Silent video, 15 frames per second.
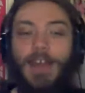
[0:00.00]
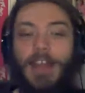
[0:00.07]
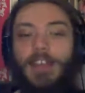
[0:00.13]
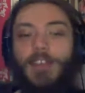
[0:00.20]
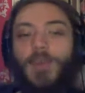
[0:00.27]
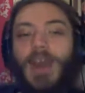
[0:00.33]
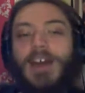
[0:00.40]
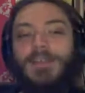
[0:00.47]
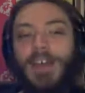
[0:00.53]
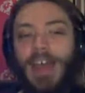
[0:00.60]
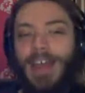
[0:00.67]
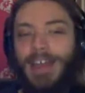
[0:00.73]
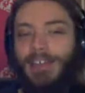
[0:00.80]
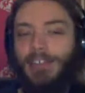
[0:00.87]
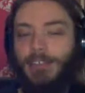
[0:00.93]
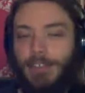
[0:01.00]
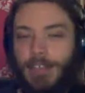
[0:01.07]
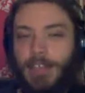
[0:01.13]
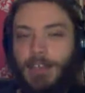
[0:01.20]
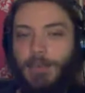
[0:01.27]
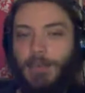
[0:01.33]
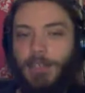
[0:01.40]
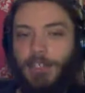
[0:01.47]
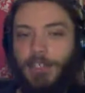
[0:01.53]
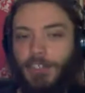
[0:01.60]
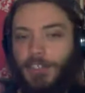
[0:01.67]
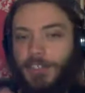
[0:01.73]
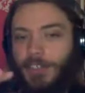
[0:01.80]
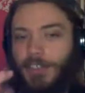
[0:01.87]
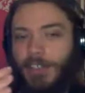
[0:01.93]
Then you have SD,
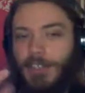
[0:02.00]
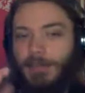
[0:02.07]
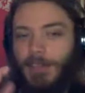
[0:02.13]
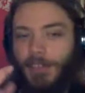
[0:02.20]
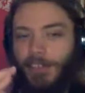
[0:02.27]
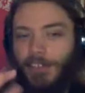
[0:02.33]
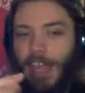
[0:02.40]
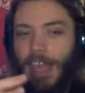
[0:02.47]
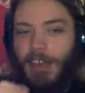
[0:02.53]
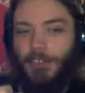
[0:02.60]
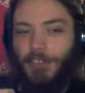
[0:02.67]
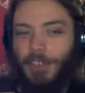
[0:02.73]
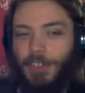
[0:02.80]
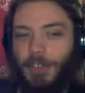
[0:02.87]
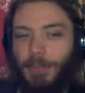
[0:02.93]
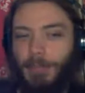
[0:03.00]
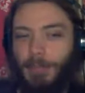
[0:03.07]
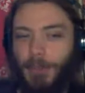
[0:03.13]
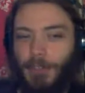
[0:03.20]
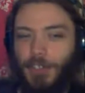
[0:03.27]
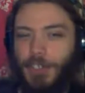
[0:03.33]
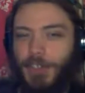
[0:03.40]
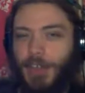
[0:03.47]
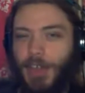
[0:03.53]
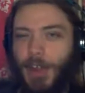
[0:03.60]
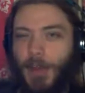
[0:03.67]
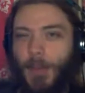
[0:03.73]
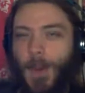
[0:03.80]
which the scale's a little mushy there.